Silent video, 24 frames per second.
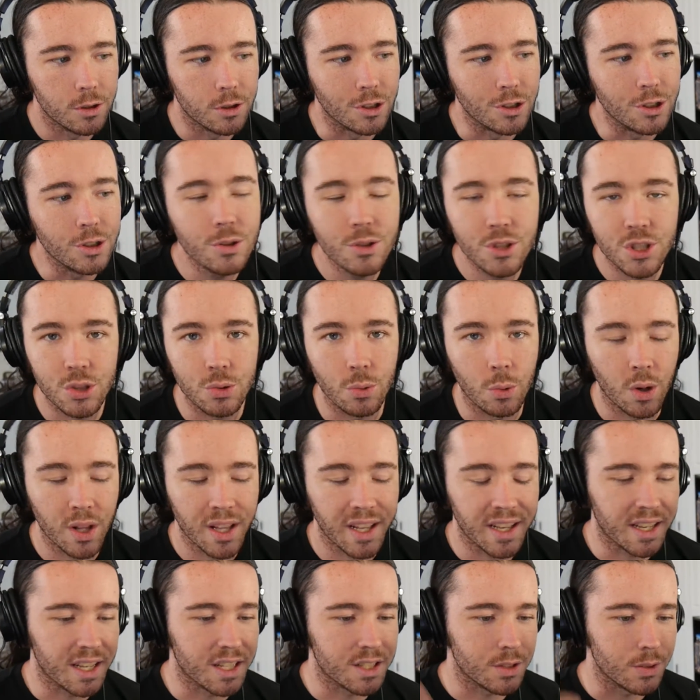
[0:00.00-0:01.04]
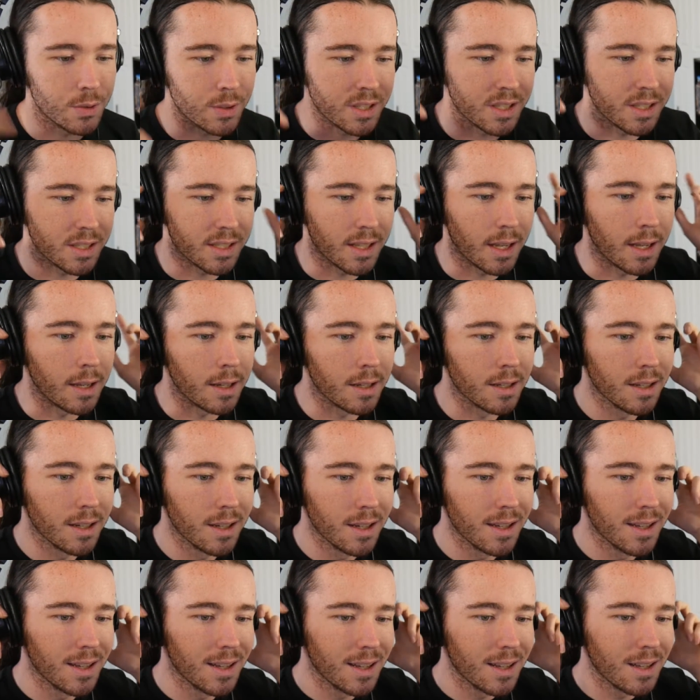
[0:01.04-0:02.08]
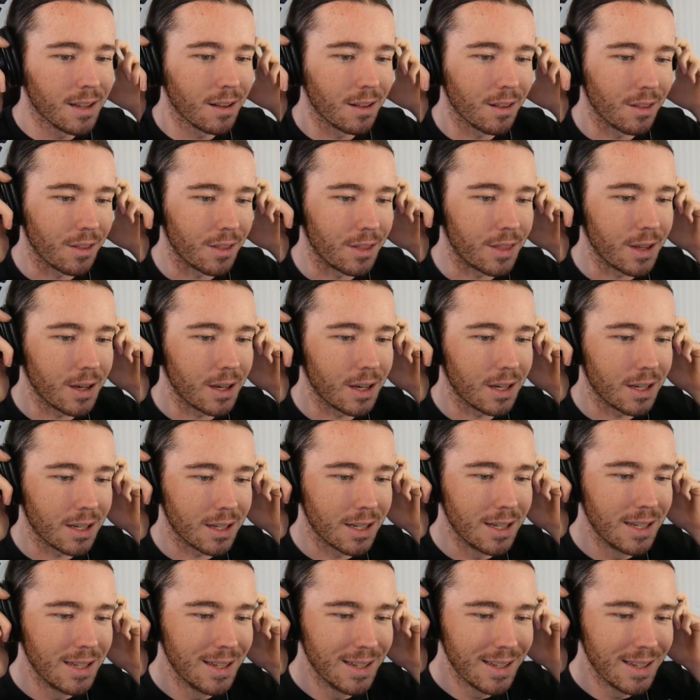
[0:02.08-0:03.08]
usual, I guess you can say, the